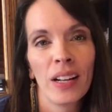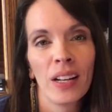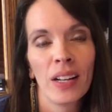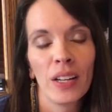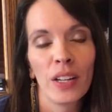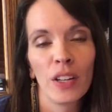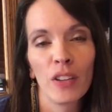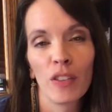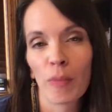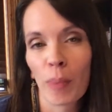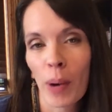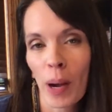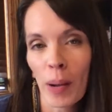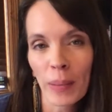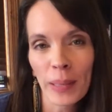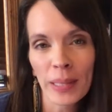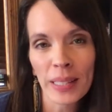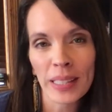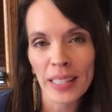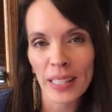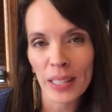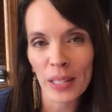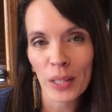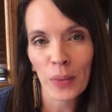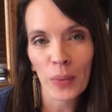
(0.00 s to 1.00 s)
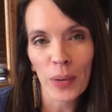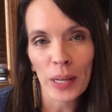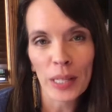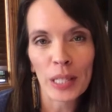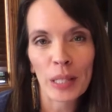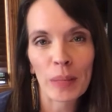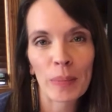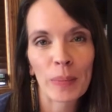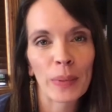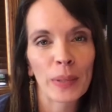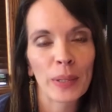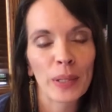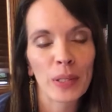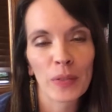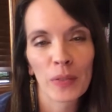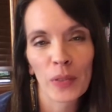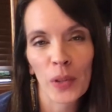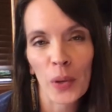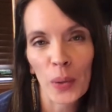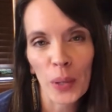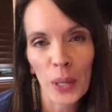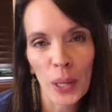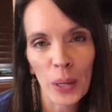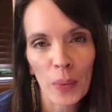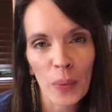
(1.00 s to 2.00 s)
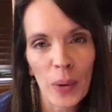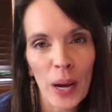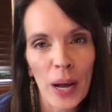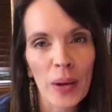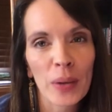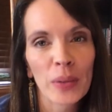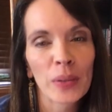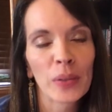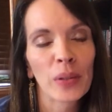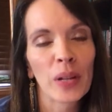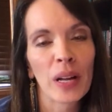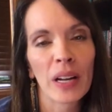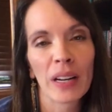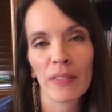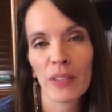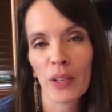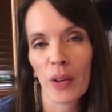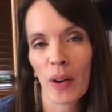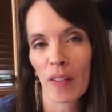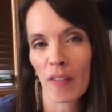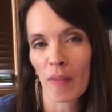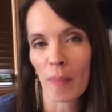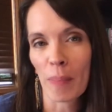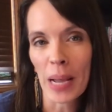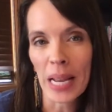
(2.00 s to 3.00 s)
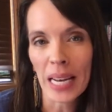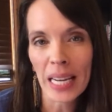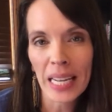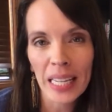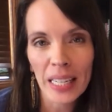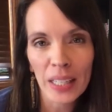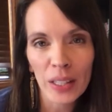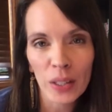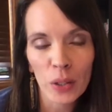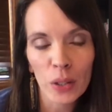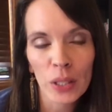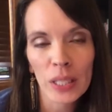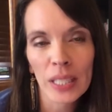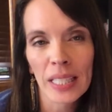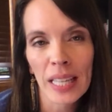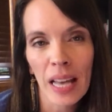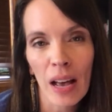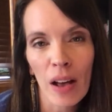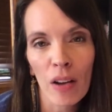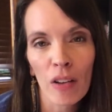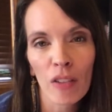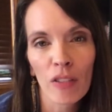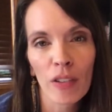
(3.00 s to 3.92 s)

You've probably seen the recipes floating around. A lot of you have made it yourself.